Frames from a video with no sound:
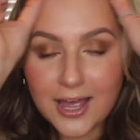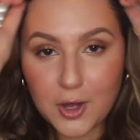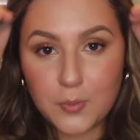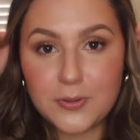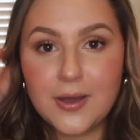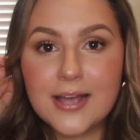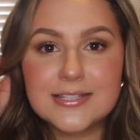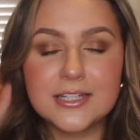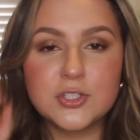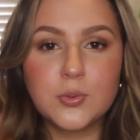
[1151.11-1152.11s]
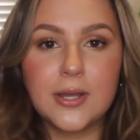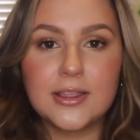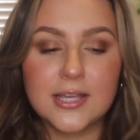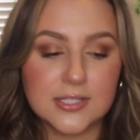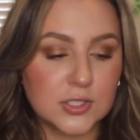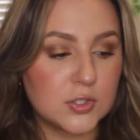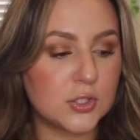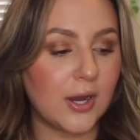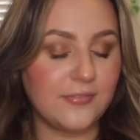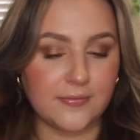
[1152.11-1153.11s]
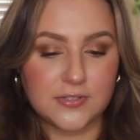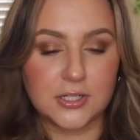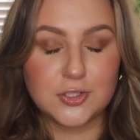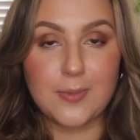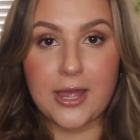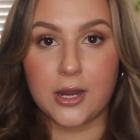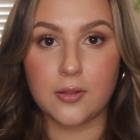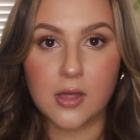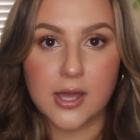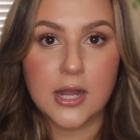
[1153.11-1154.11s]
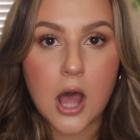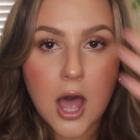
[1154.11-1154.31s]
I hope you guys enjoyed this. Sorry if I've touched my hair a lot.